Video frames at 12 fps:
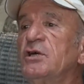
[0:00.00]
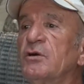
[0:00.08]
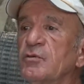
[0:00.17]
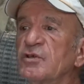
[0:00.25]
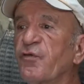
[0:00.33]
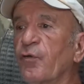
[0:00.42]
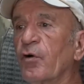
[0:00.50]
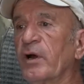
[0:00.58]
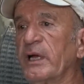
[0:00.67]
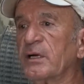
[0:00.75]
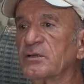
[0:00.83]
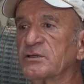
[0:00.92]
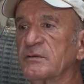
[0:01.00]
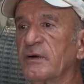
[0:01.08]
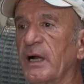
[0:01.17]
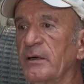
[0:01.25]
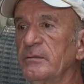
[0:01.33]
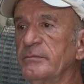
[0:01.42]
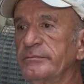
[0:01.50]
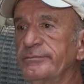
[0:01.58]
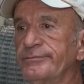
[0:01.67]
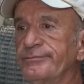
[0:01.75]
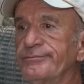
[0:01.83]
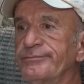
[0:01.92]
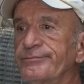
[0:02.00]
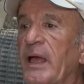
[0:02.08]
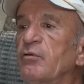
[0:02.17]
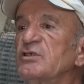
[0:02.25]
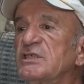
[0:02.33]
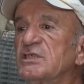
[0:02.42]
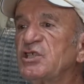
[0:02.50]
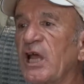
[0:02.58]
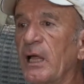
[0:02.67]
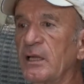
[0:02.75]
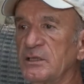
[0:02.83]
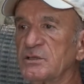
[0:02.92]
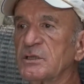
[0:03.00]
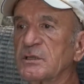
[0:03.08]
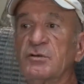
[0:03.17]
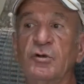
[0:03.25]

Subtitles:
year was 4 acres of garden. That was the challenge.